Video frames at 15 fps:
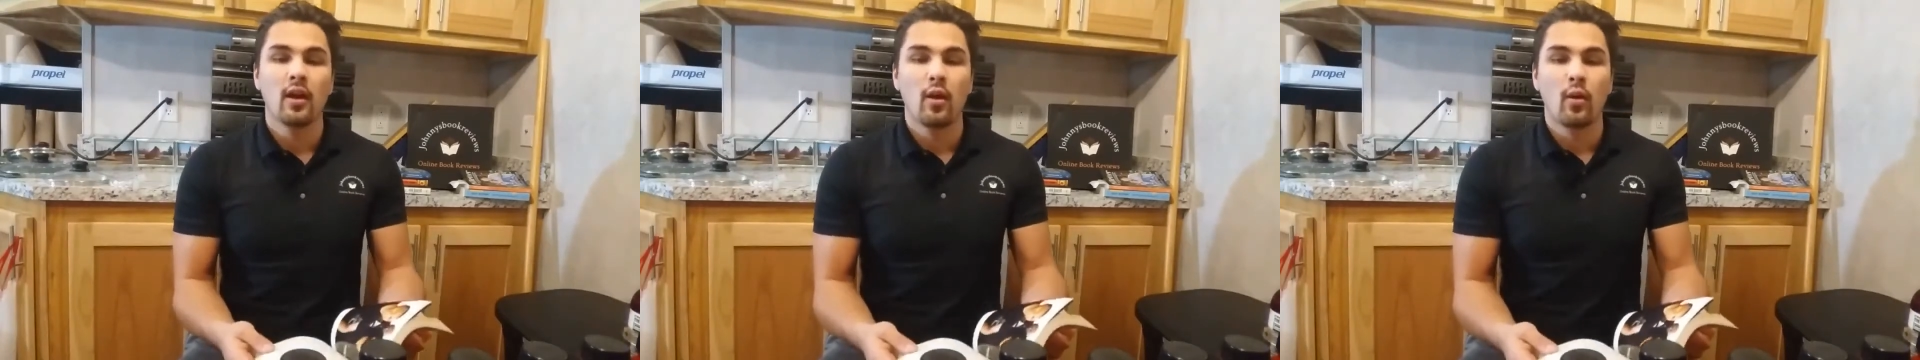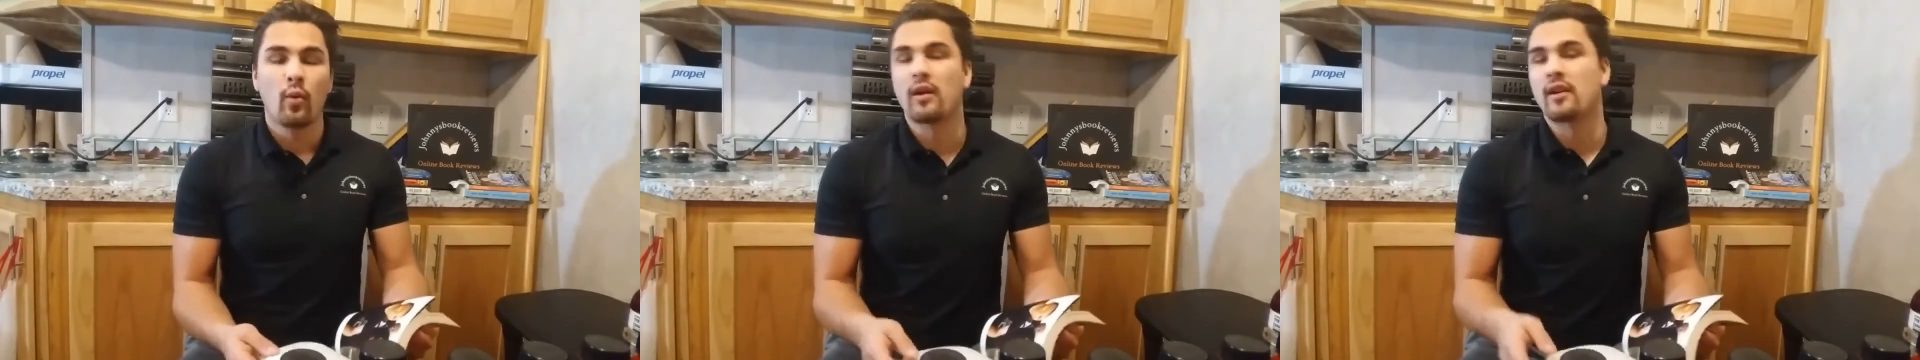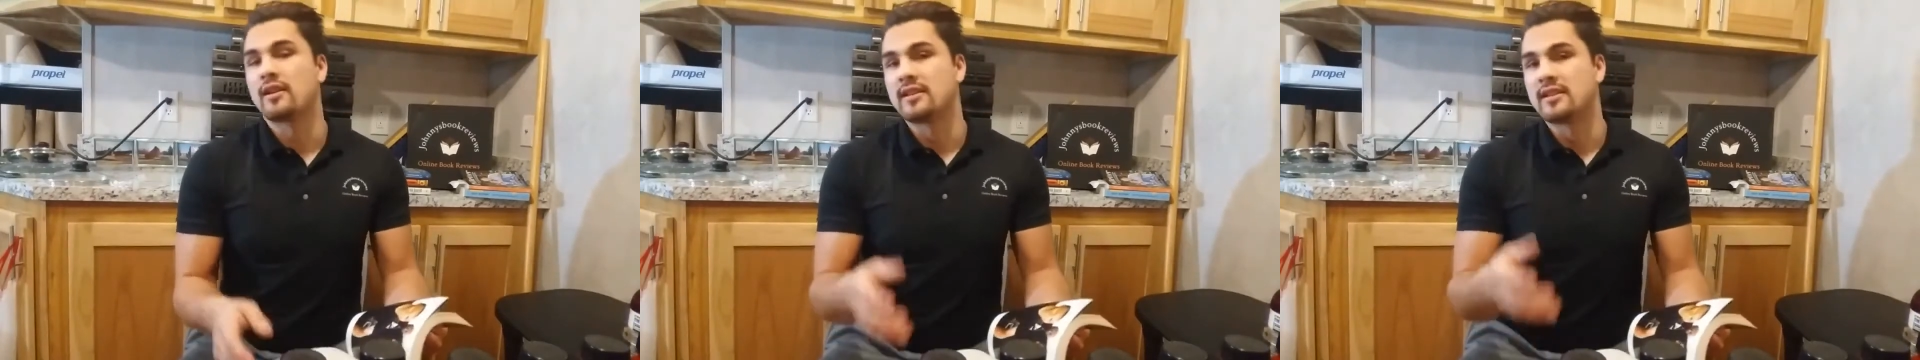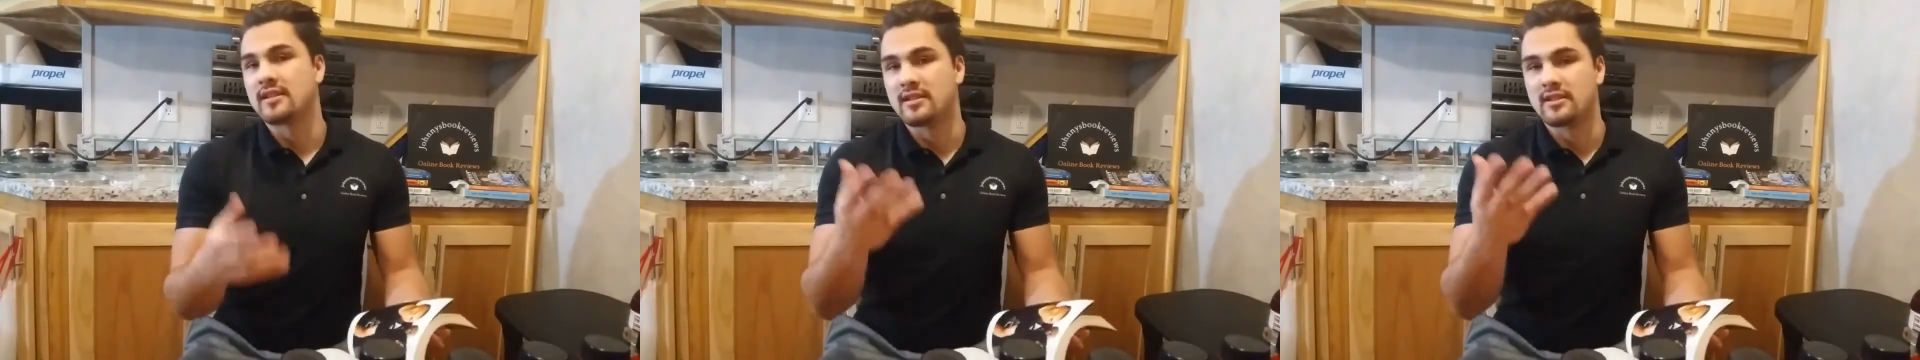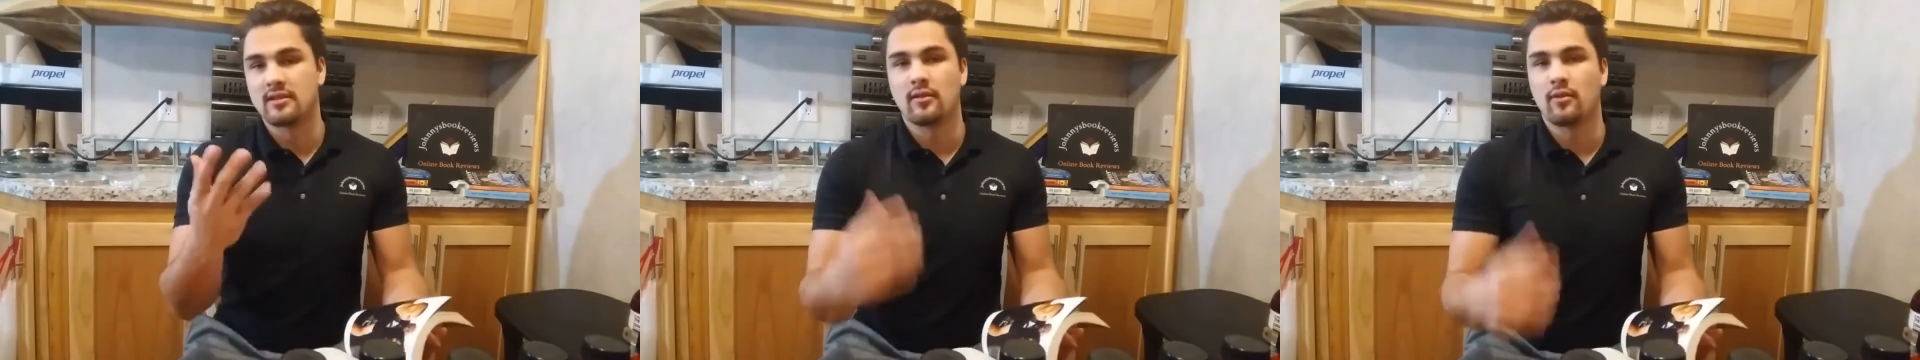What
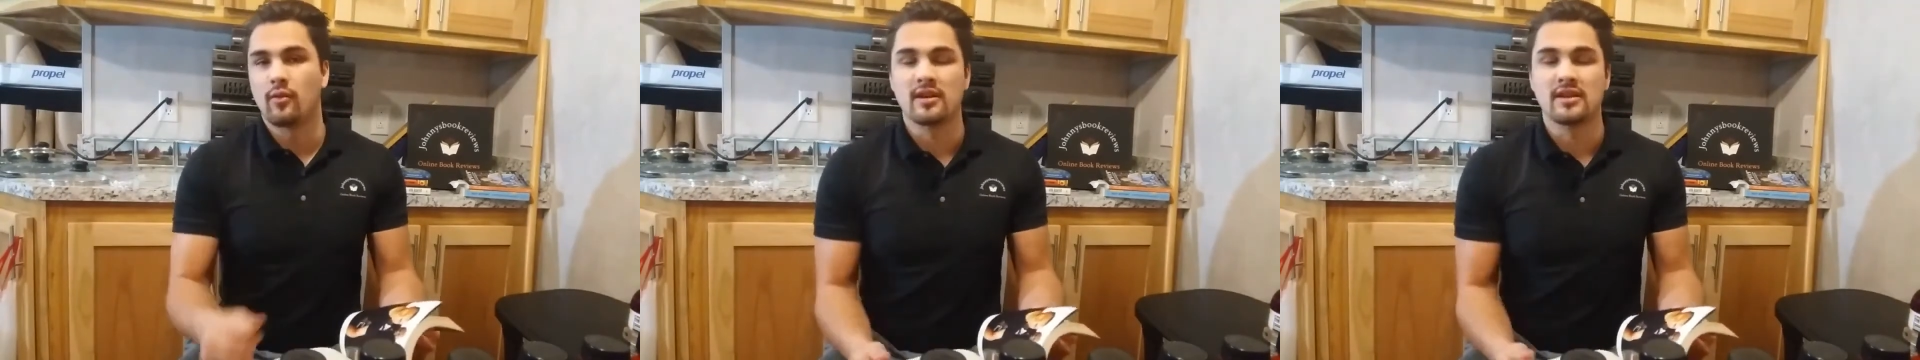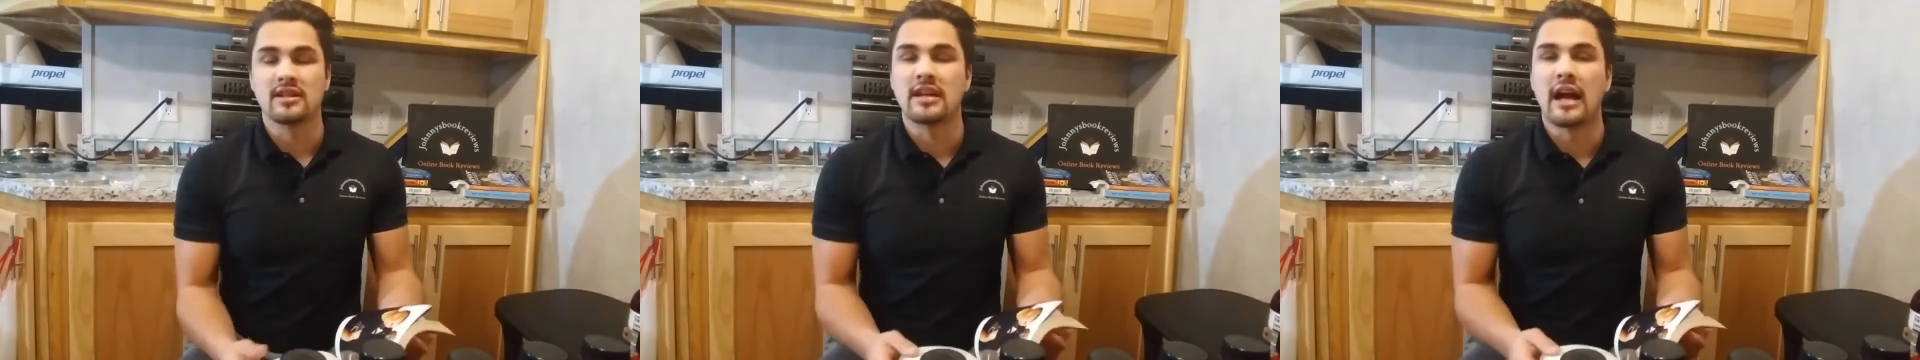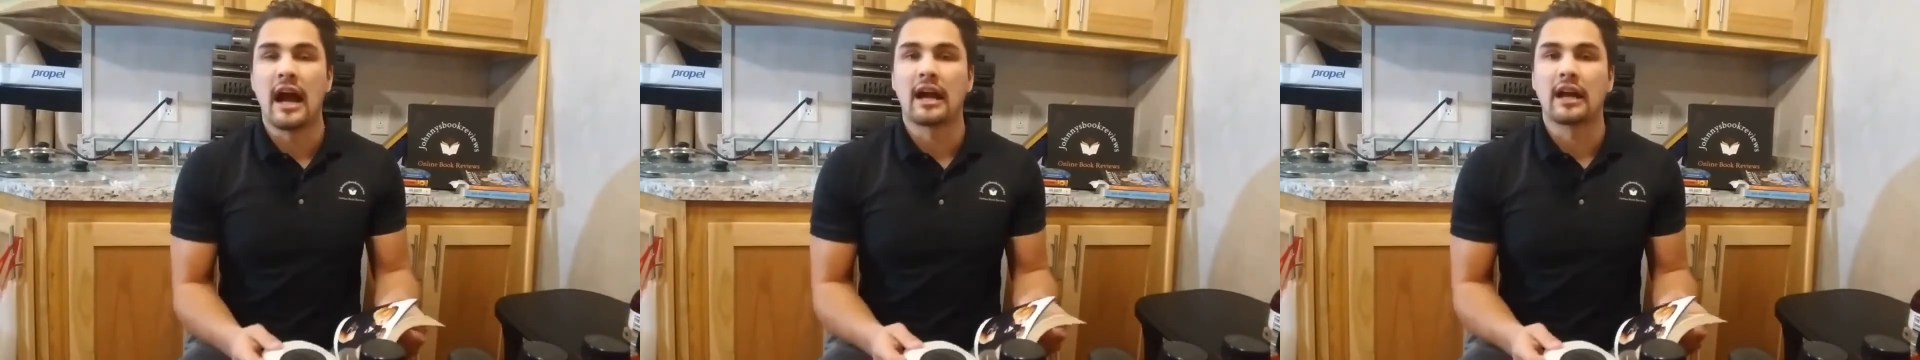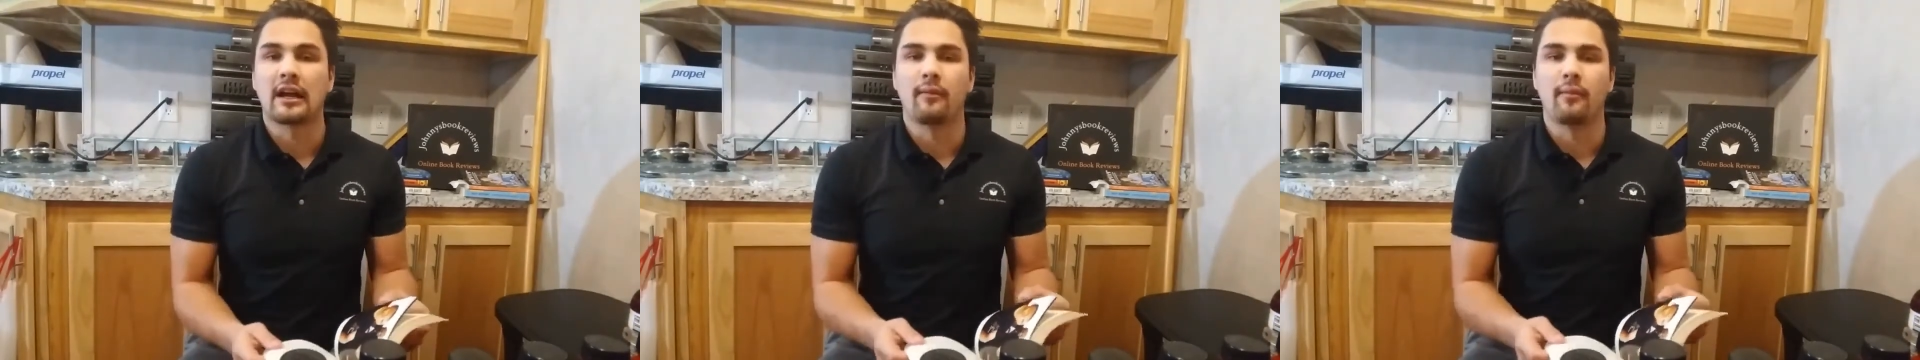is he talking